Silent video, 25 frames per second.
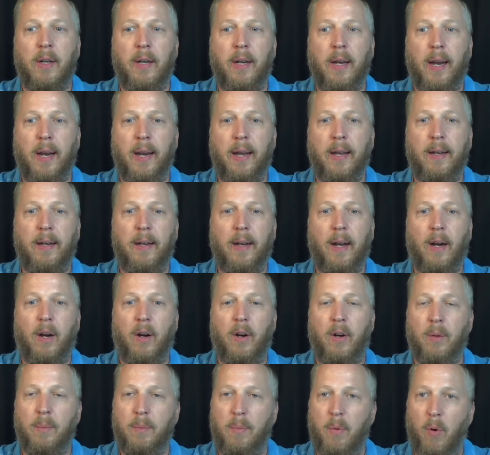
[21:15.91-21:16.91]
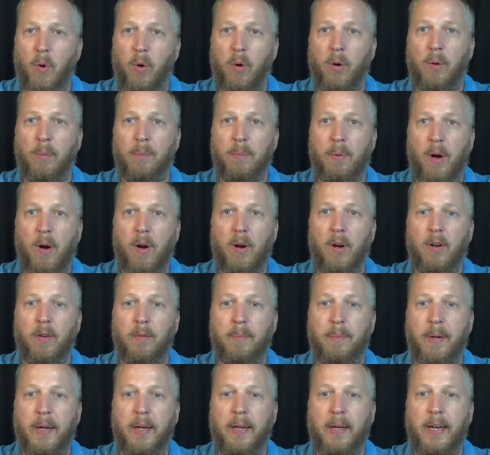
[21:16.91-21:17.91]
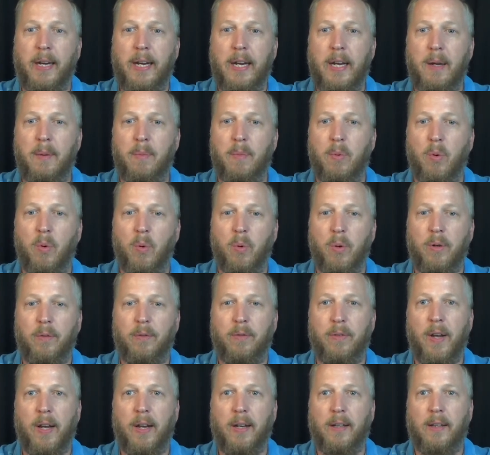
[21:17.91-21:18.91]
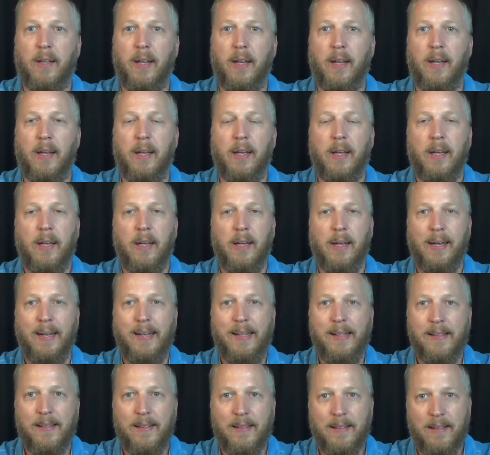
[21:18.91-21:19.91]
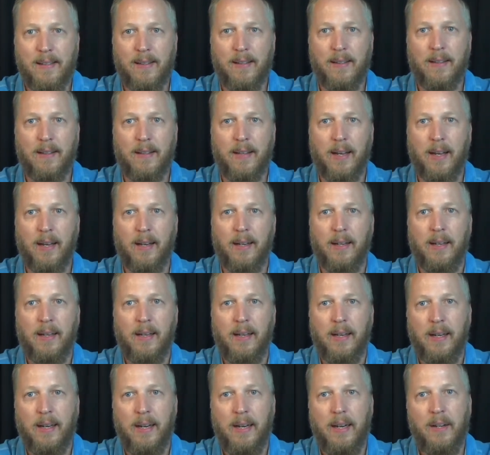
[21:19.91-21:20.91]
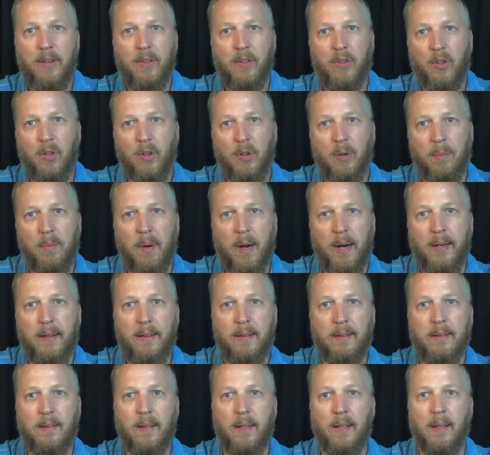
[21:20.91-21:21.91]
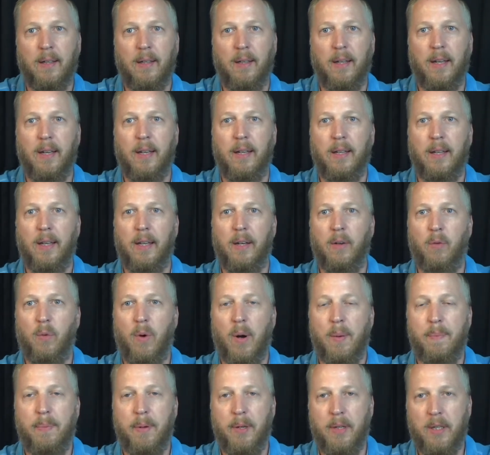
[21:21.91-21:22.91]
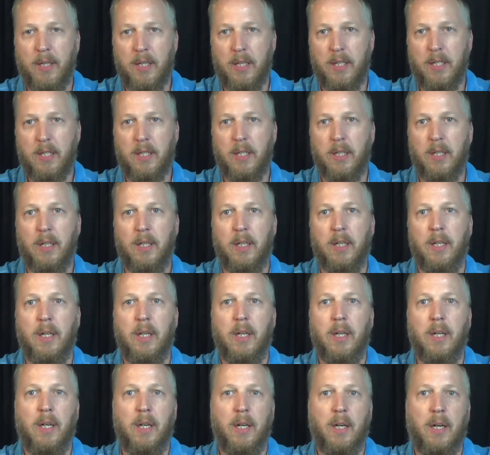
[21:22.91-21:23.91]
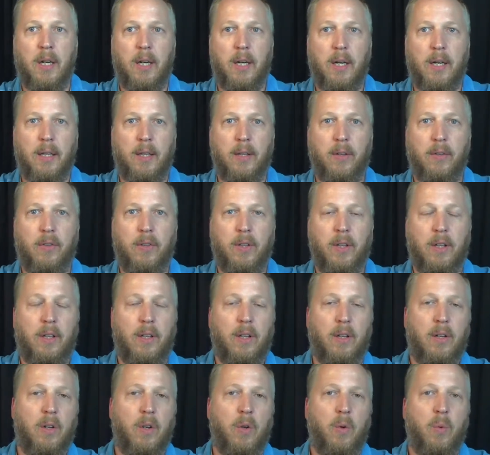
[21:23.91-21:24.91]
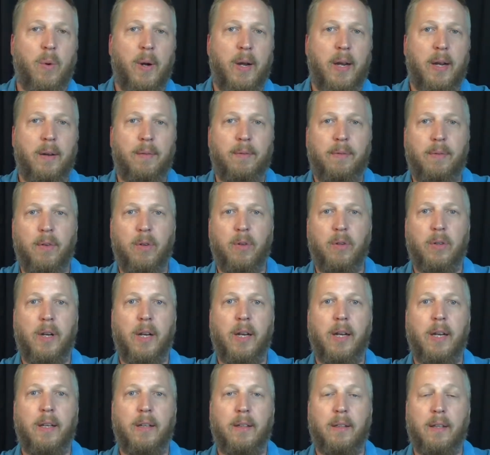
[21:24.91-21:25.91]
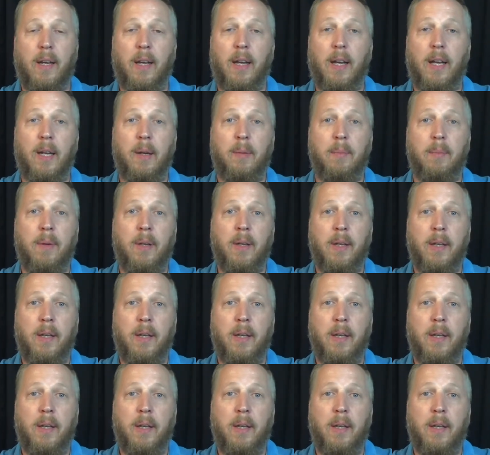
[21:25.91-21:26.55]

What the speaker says: and are an important part of being Hebrew. In fact, they instill that Eastern mindset, that repetition, the cyclical way of looking at time